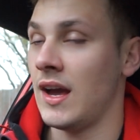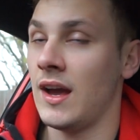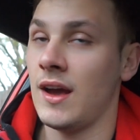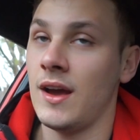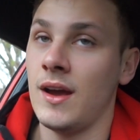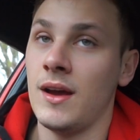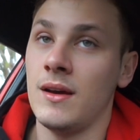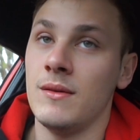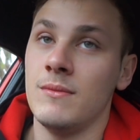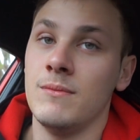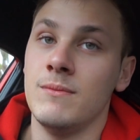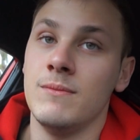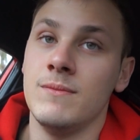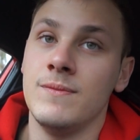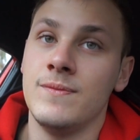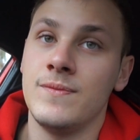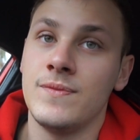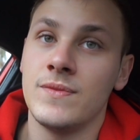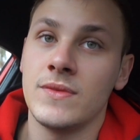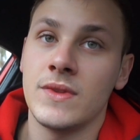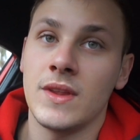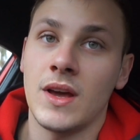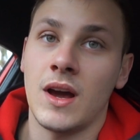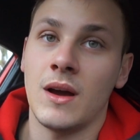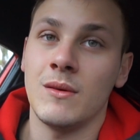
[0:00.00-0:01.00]

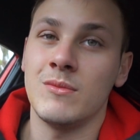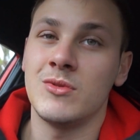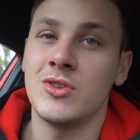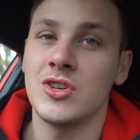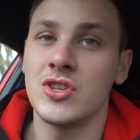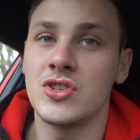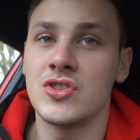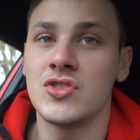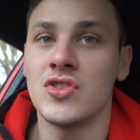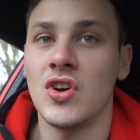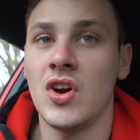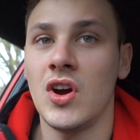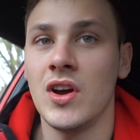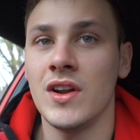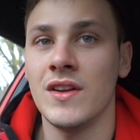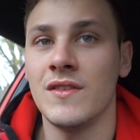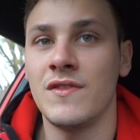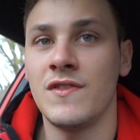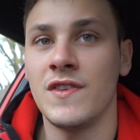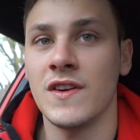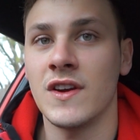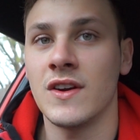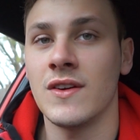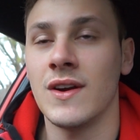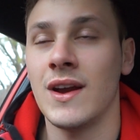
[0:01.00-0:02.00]
I'm just trying to
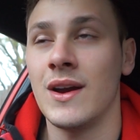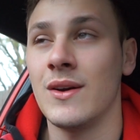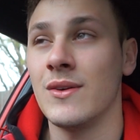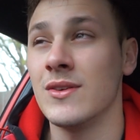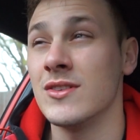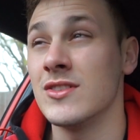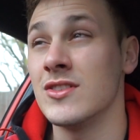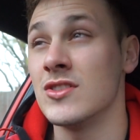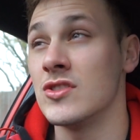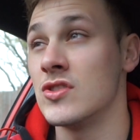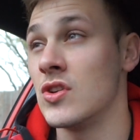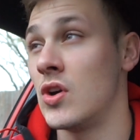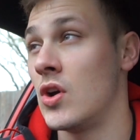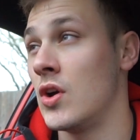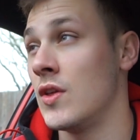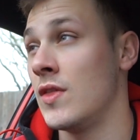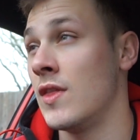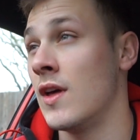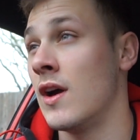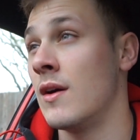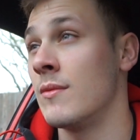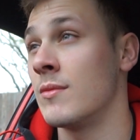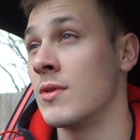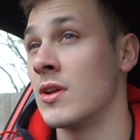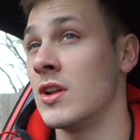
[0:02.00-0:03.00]
figure out a design
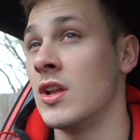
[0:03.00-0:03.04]
that I'm